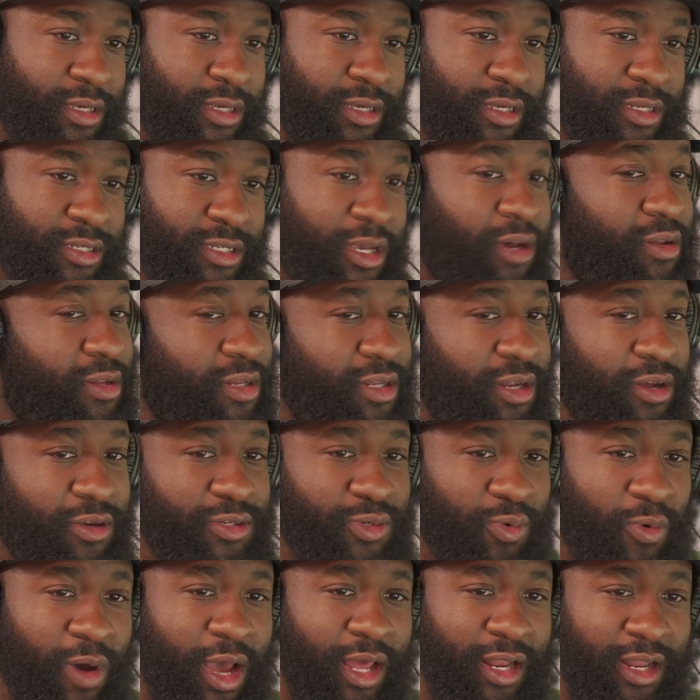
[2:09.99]
certainly those
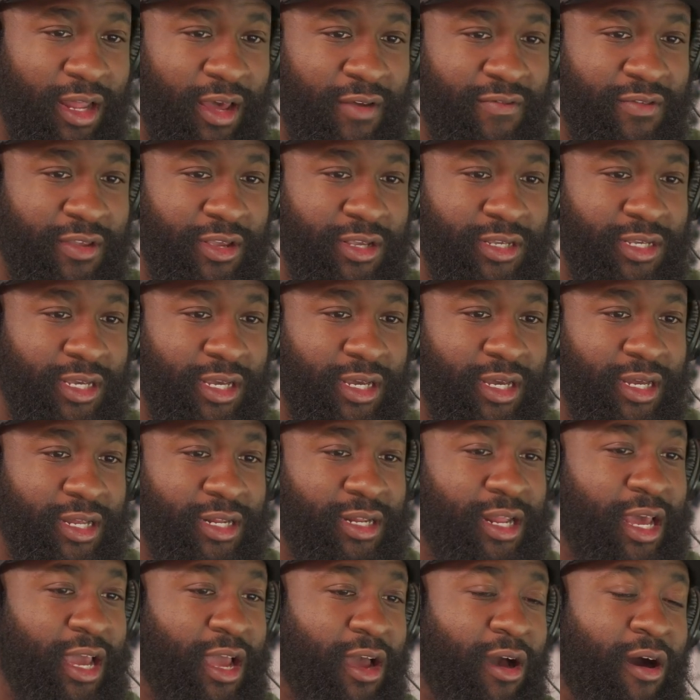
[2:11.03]
white leftists,
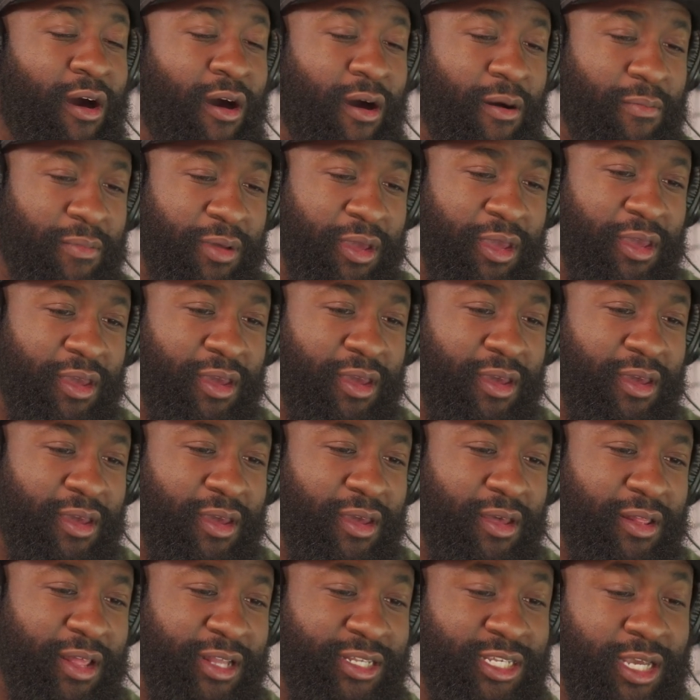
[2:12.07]
that call me,
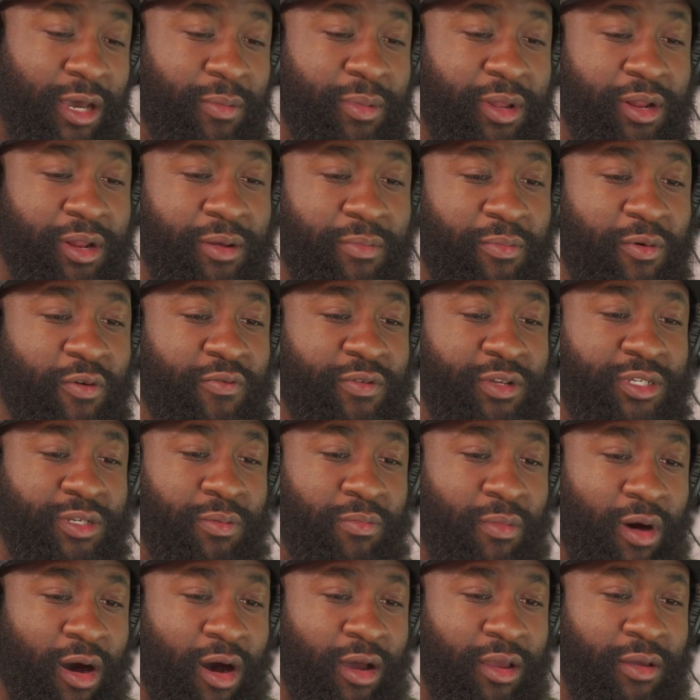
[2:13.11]
that tell me to move to
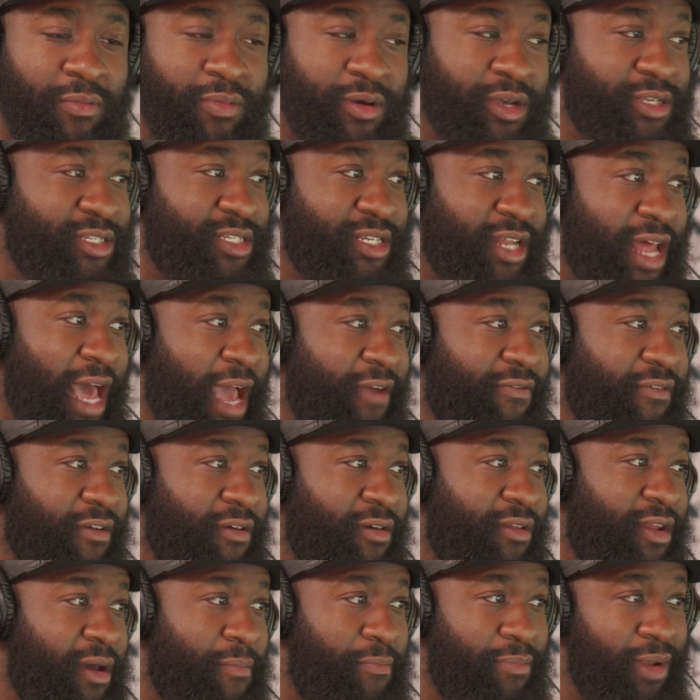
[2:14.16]
Somalia because in Africa and
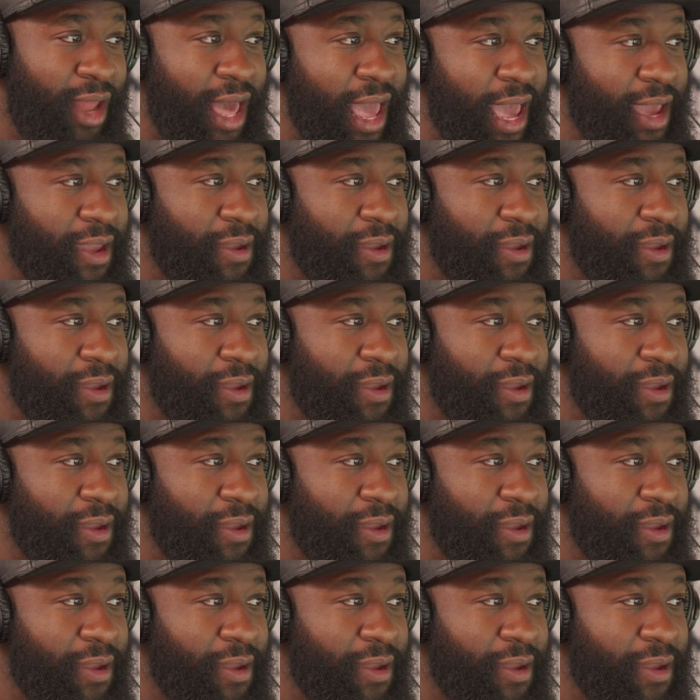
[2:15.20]
I'm black.